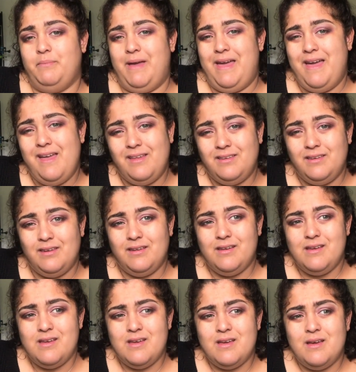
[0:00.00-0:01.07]
man.
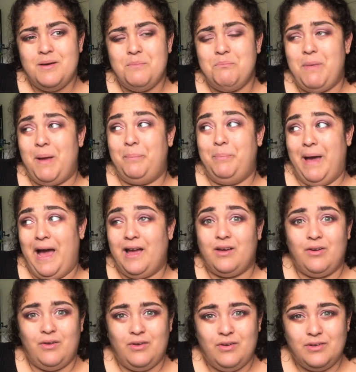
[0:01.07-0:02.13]
My
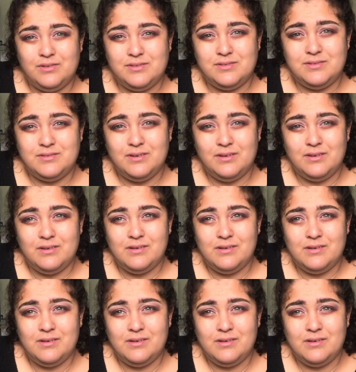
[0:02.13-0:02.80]
back hurts.